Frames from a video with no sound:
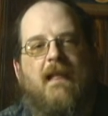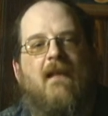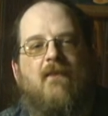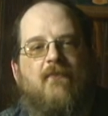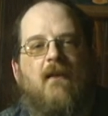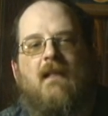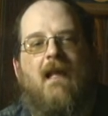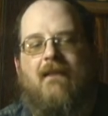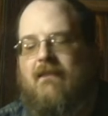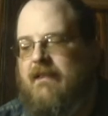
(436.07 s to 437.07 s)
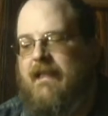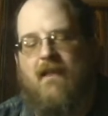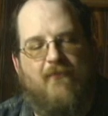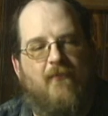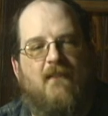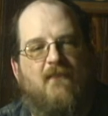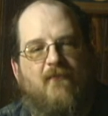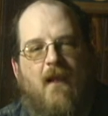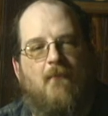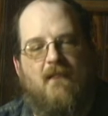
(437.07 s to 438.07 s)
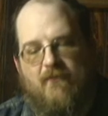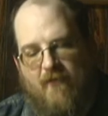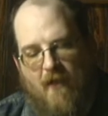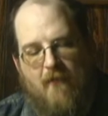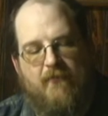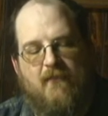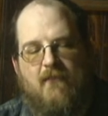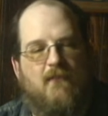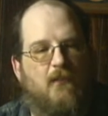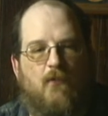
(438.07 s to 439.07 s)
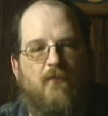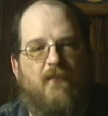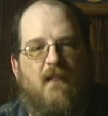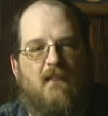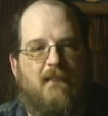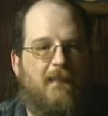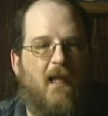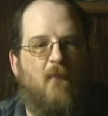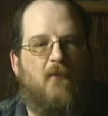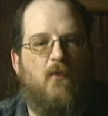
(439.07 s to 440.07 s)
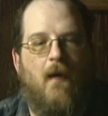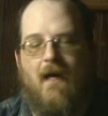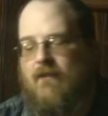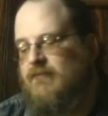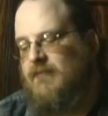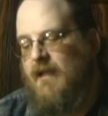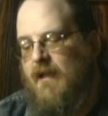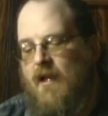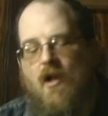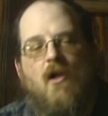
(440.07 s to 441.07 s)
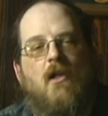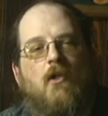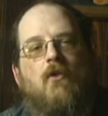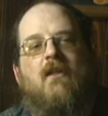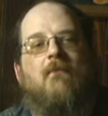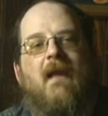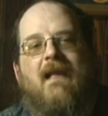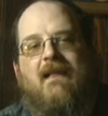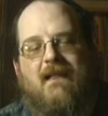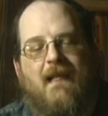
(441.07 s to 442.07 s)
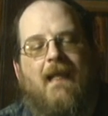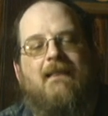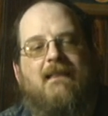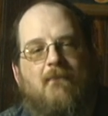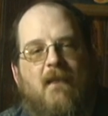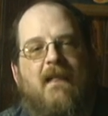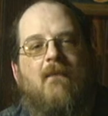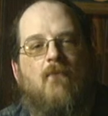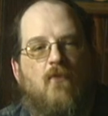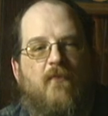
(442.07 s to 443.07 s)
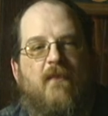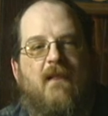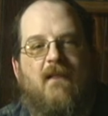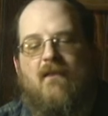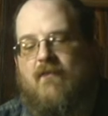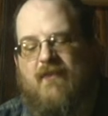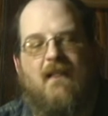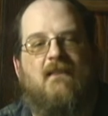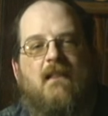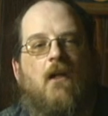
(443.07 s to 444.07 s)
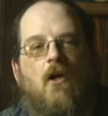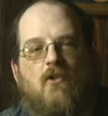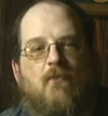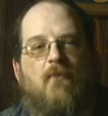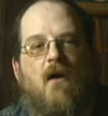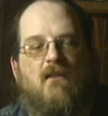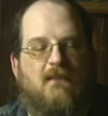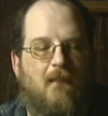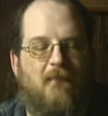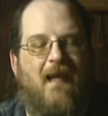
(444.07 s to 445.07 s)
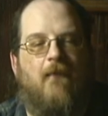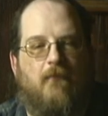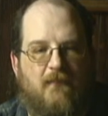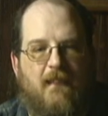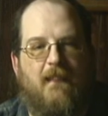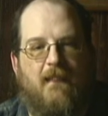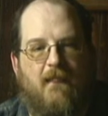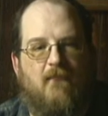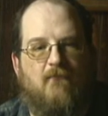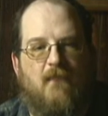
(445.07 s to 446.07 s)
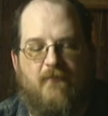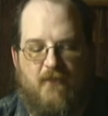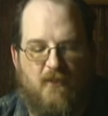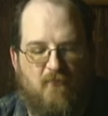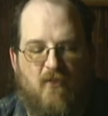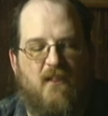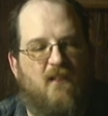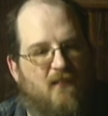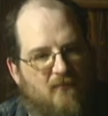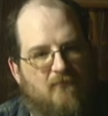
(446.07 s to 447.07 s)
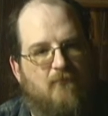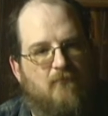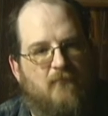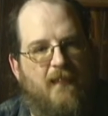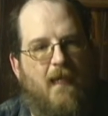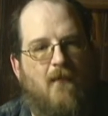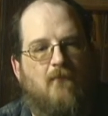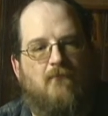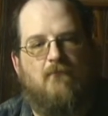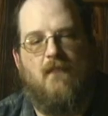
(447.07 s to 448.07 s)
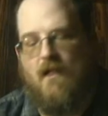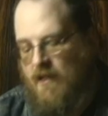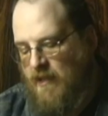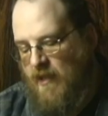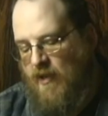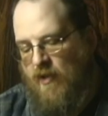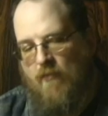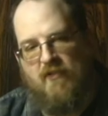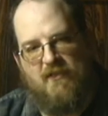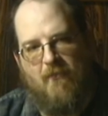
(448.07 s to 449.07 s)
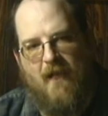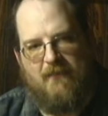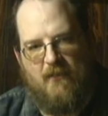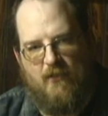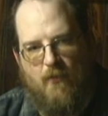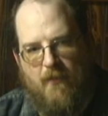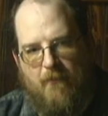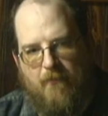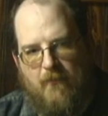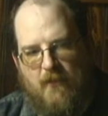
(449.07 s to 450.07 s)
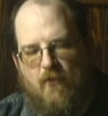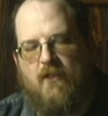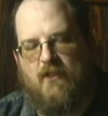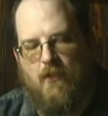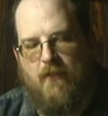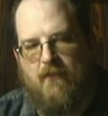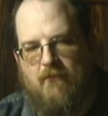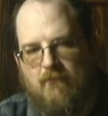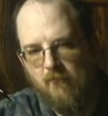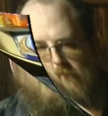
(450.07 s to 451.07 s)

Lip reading: Get your friends and family involved to do it for nothing. They're helping you out. You could make a 90-minute movie for less than $100. I'm guaranteeing it. If you just put your, you know, put your mind into it, you can do it.